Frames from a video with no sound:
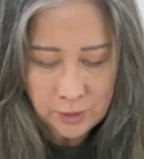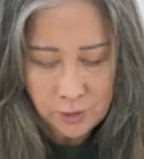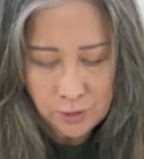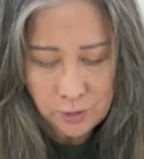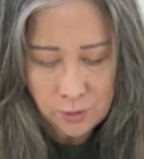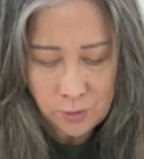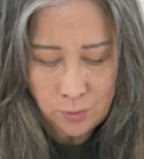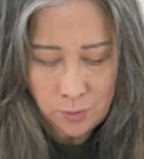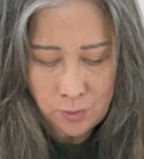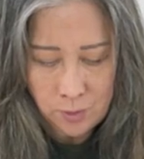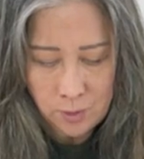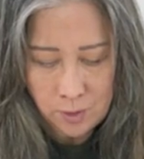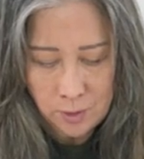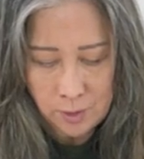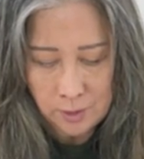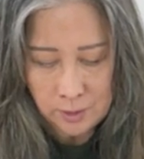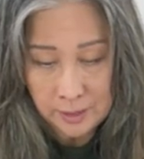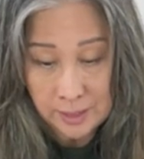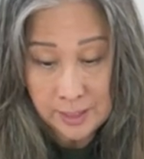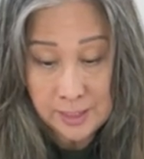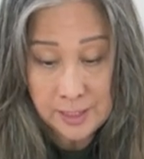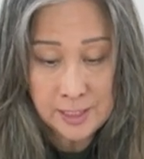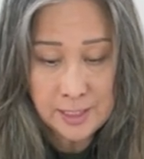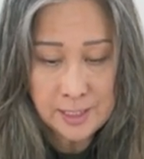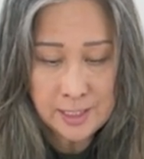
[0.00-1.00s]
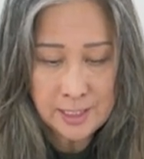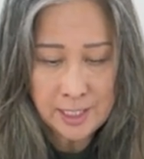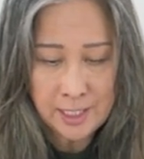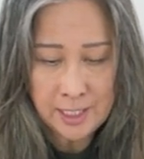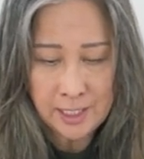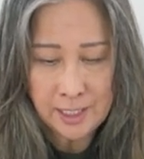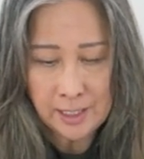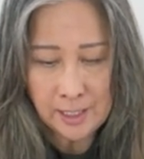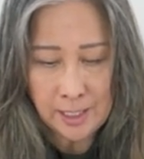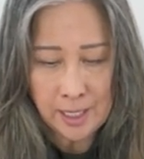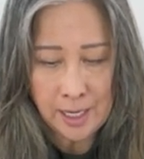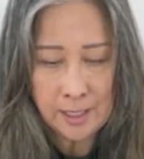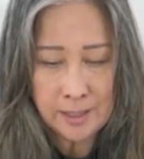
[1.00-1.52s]

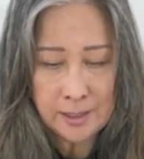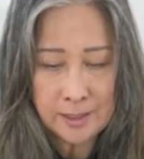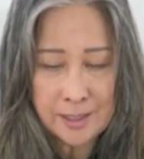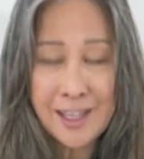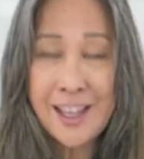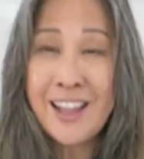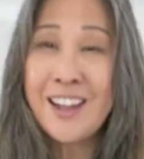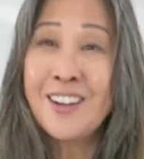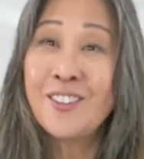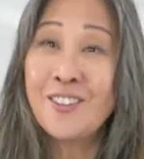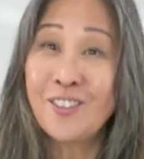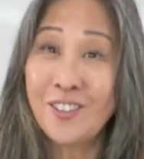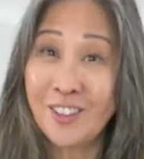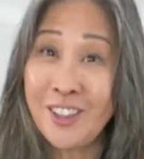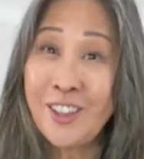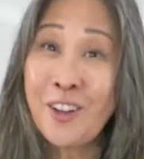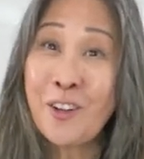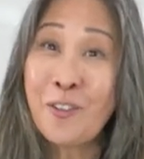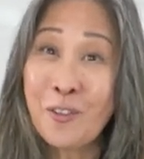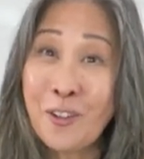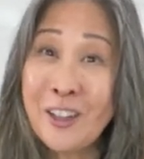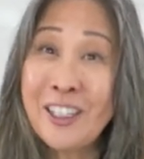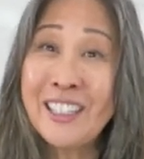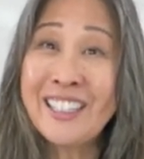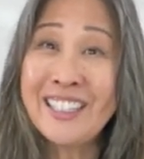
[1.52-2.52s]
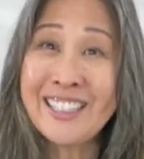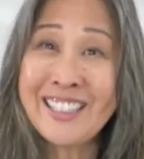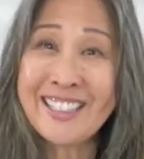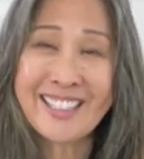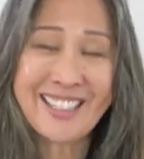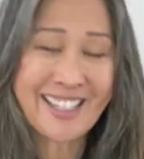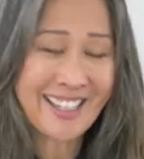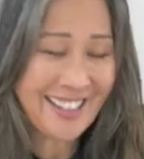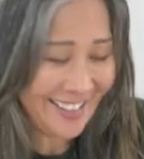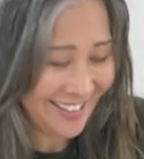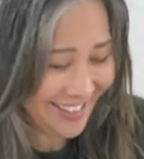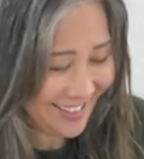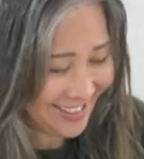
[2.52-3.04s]
listing, and then, you know, relist
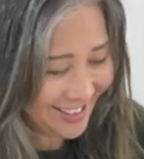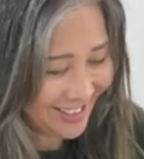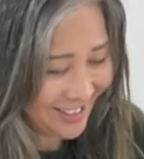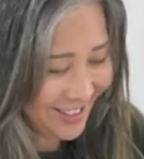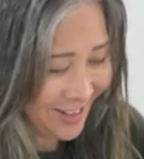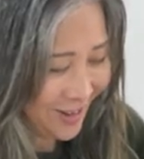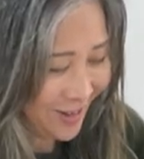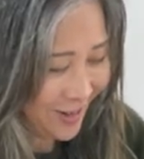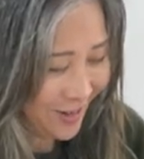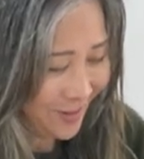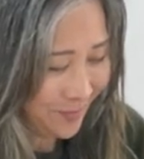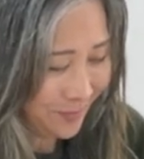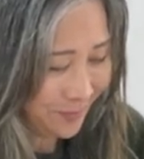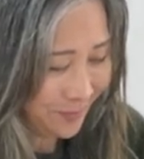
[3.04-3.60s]
it. So